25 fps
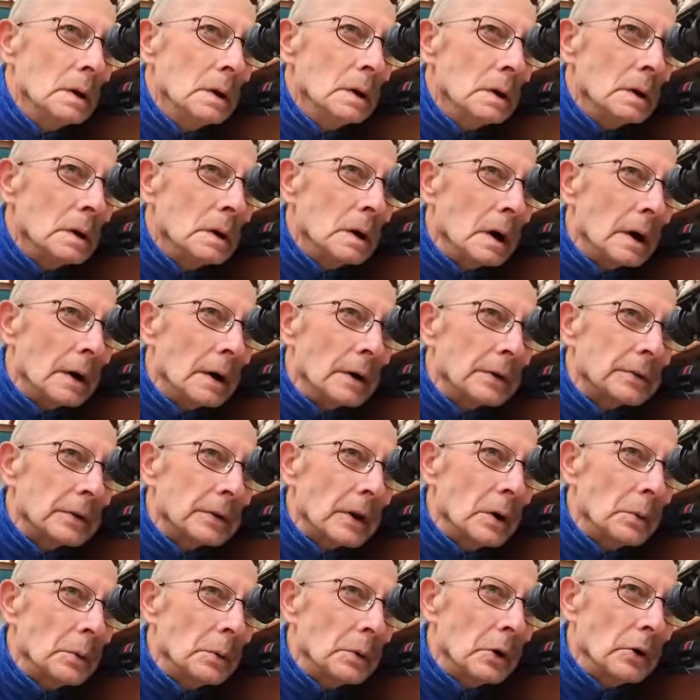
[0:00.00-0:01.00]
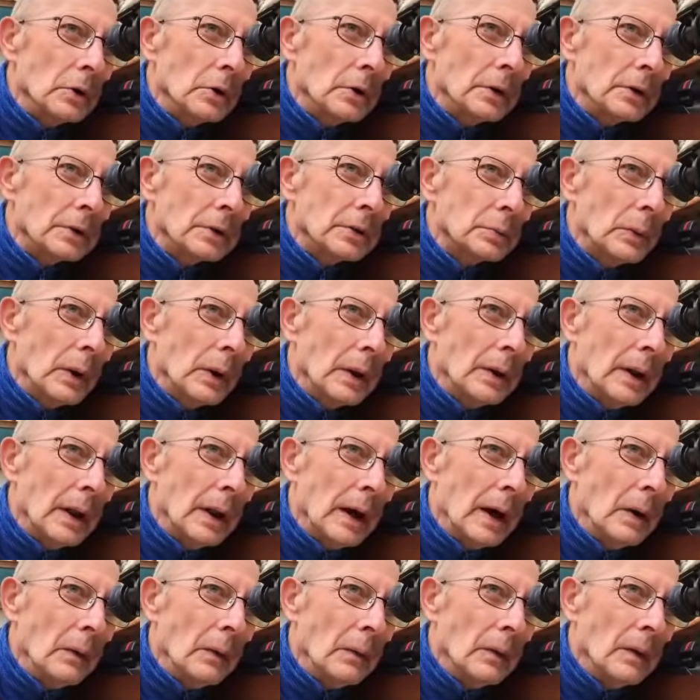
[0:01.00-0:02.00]
Right, so we're on this one
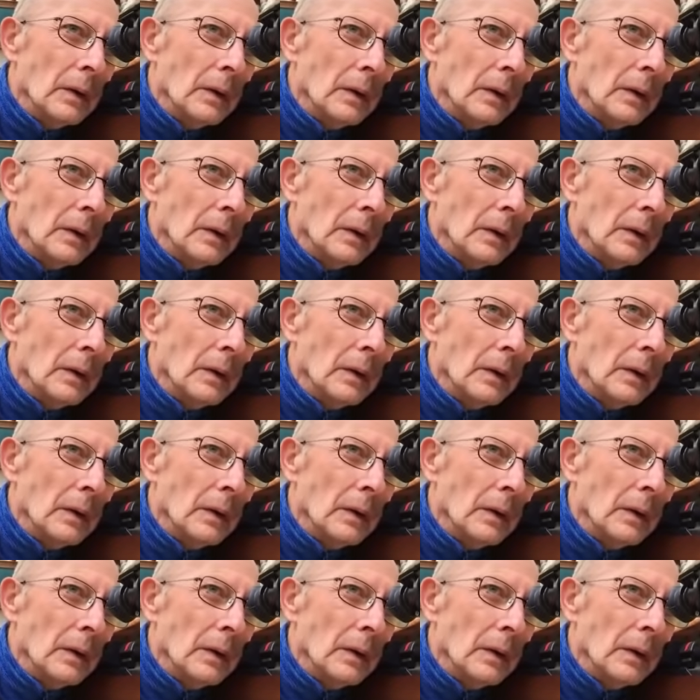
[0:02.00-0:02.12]
now,